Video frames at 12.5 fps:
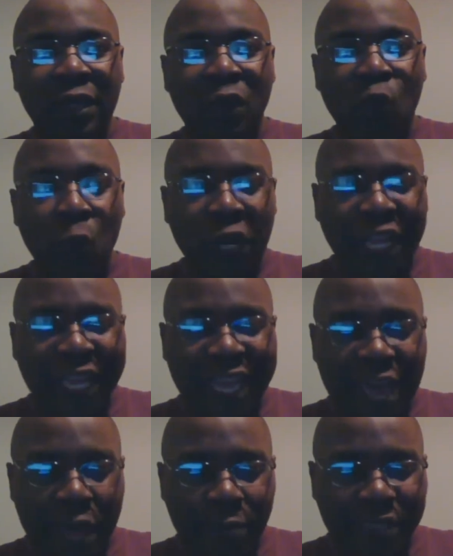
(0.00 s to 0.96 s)
When it
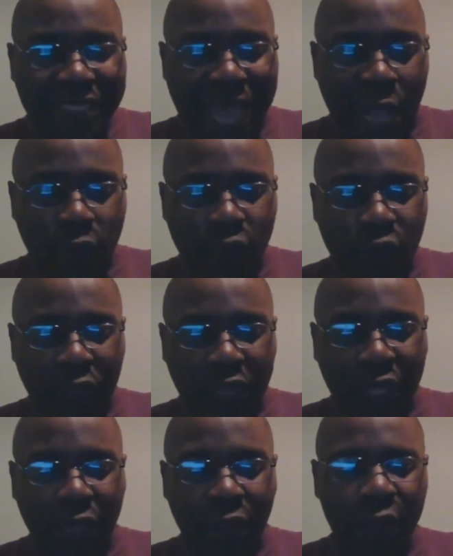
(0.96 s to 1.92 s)
comes down to
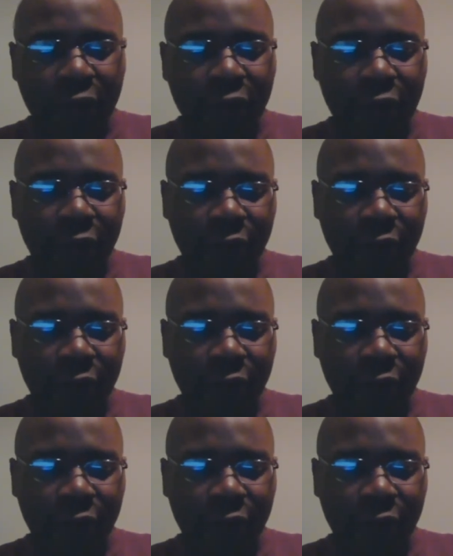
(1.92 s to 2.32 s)
love,